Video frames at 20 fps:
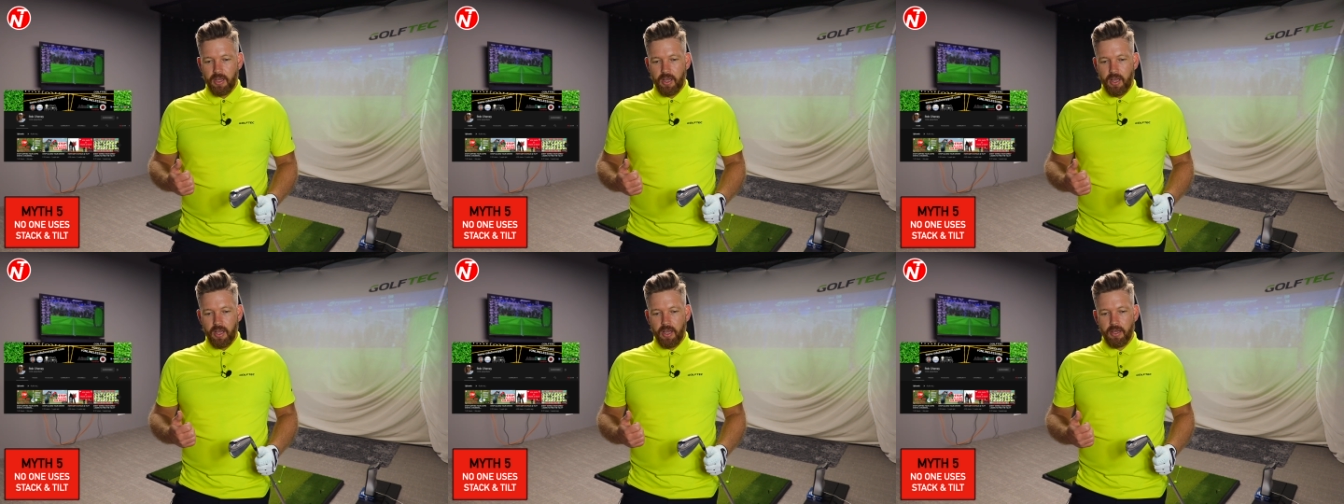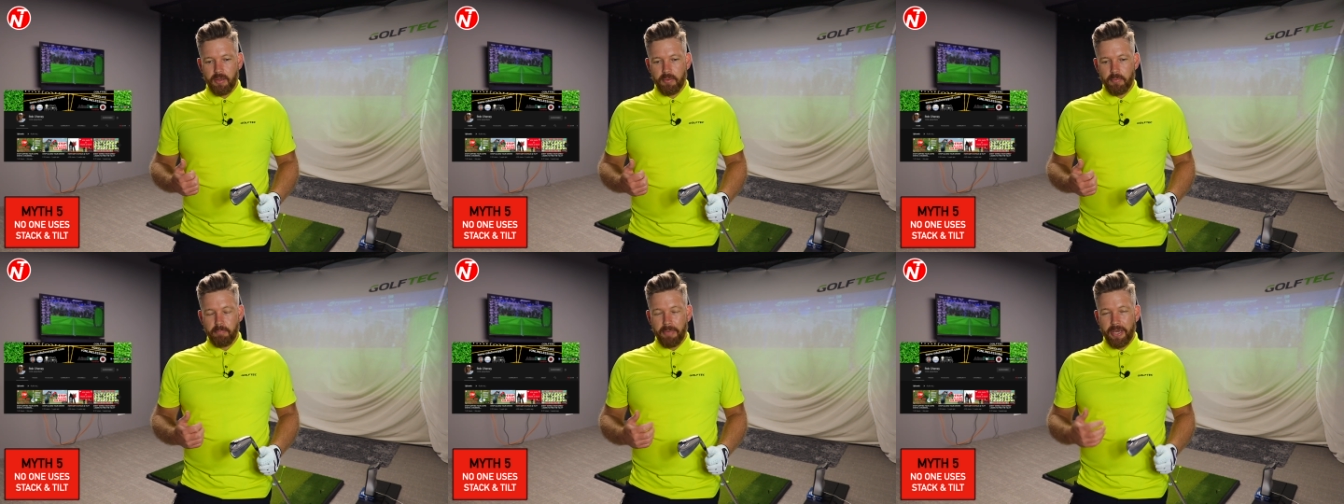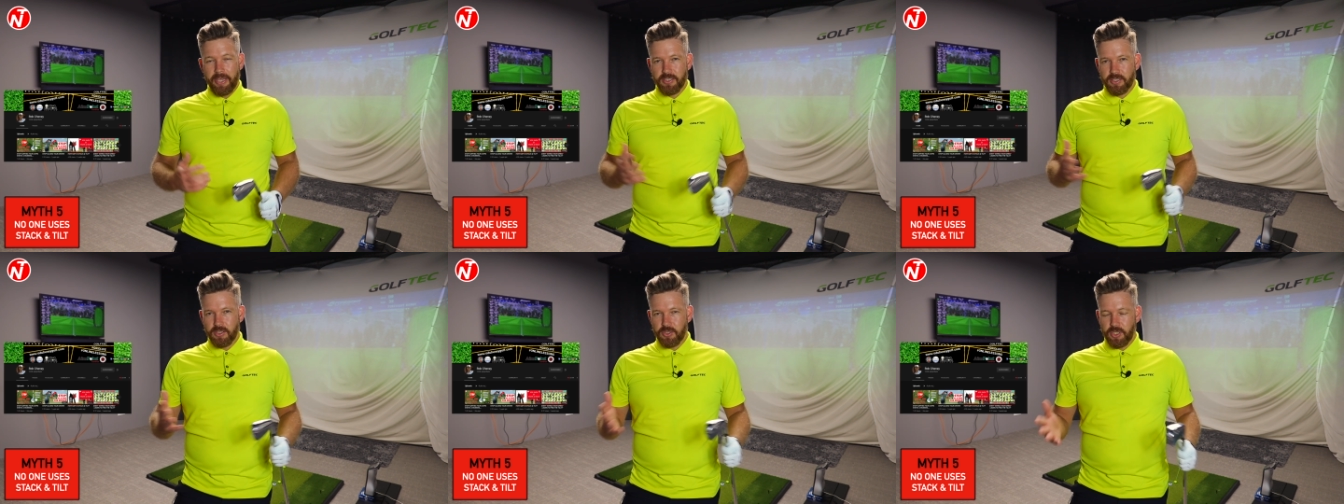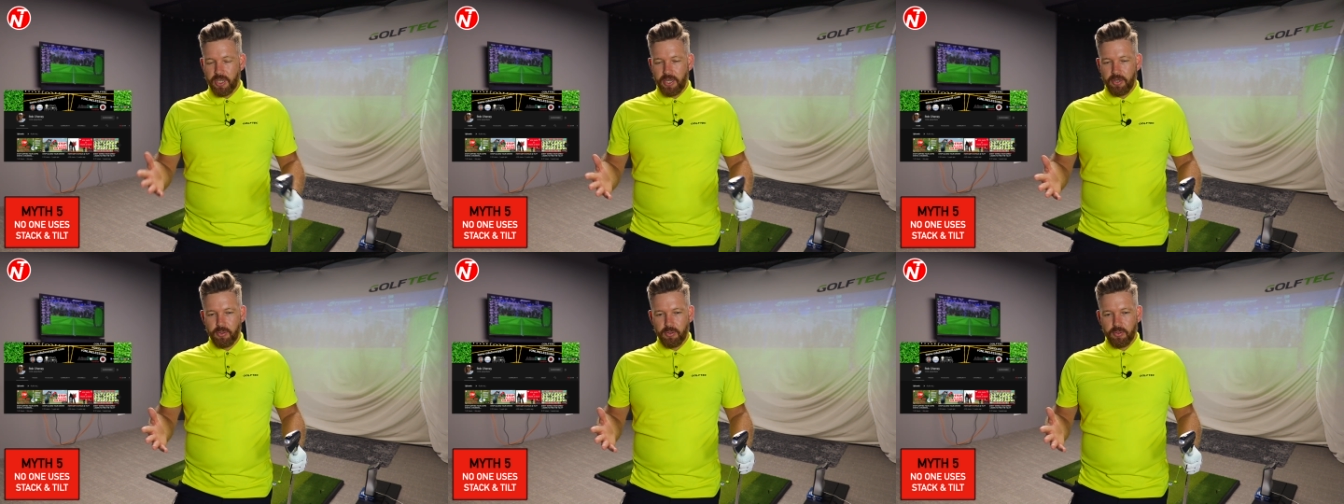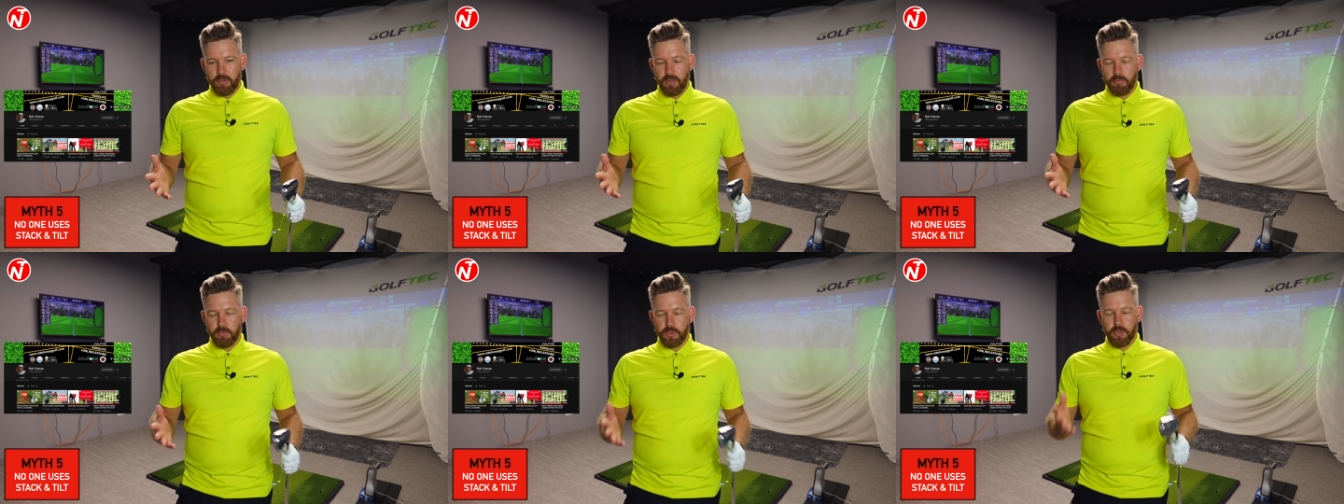uh, amazing
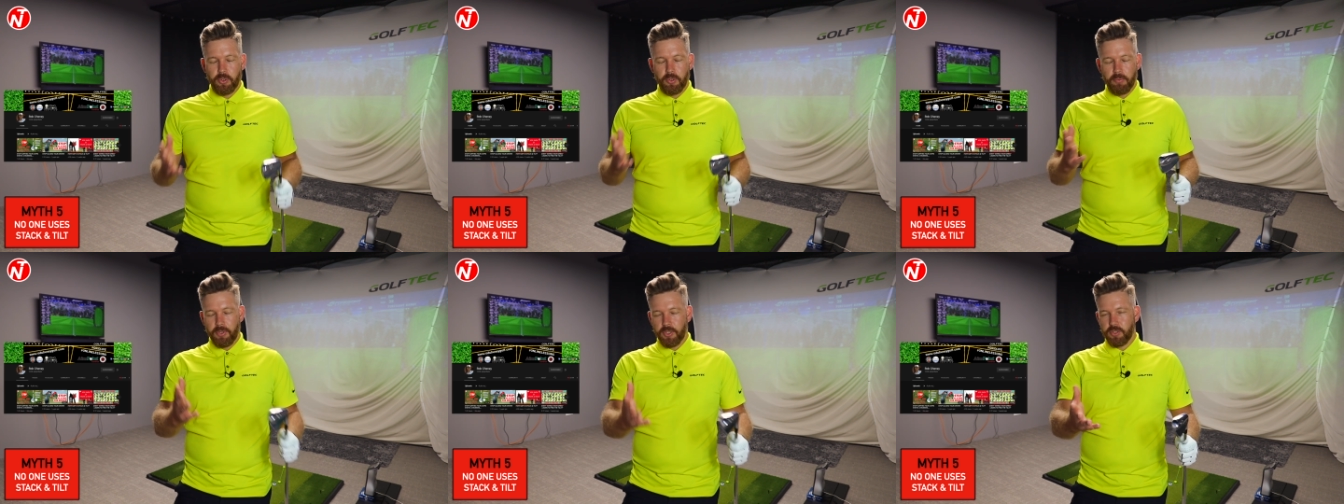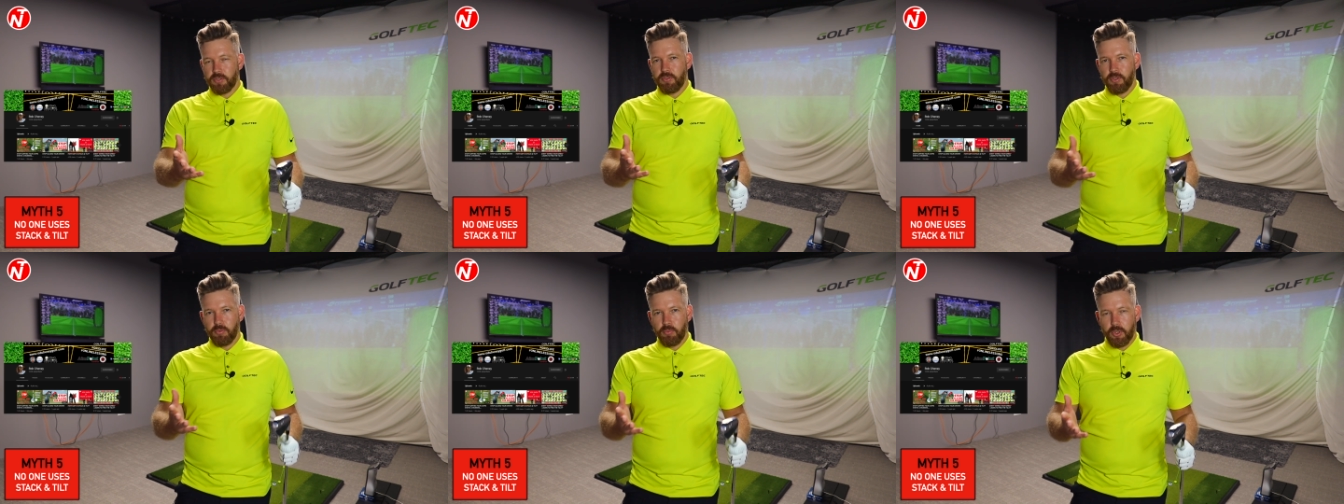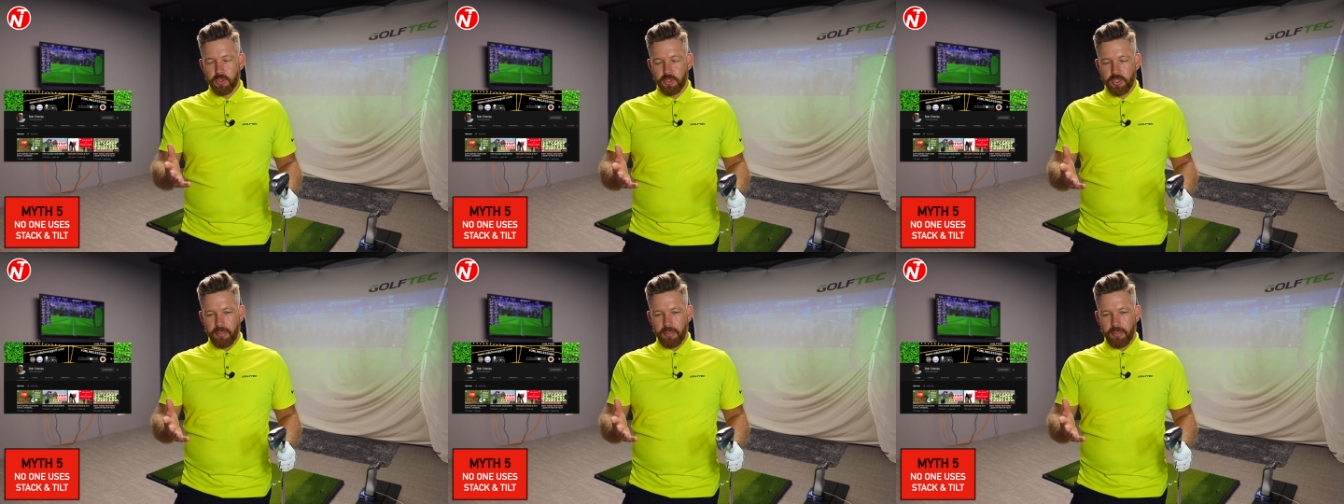channel. I'm sure most of you watch